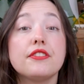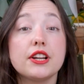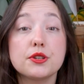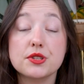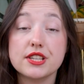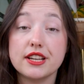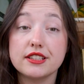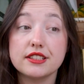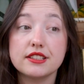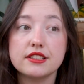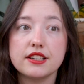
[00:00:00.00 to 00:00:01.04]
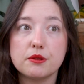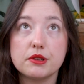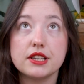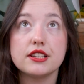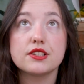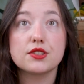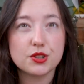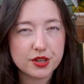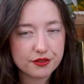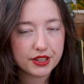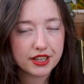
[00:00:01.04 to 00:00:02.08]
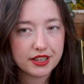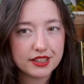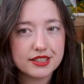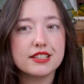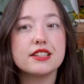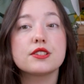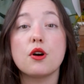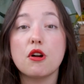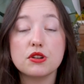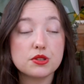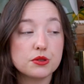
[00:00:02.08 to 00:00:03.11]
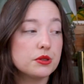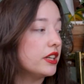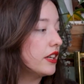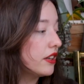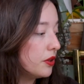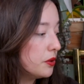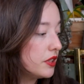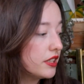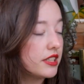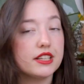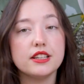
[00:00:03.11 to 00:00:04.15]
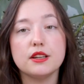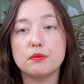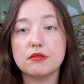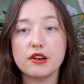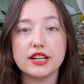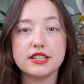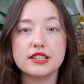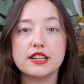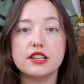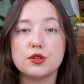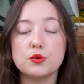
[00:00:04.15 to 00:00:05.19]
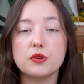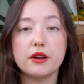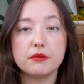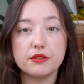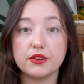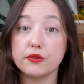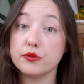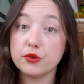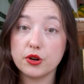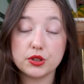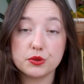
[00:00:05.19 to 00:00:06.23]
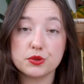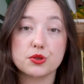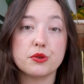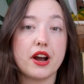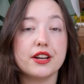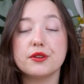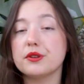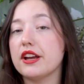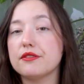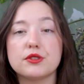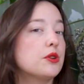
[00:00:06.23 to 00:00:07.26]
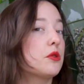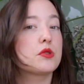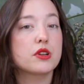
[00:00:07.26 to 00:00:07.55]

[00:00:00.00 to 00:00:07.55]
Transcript: phytosanitary certificate is also included in the price. They do everything for you, so I don't have to go to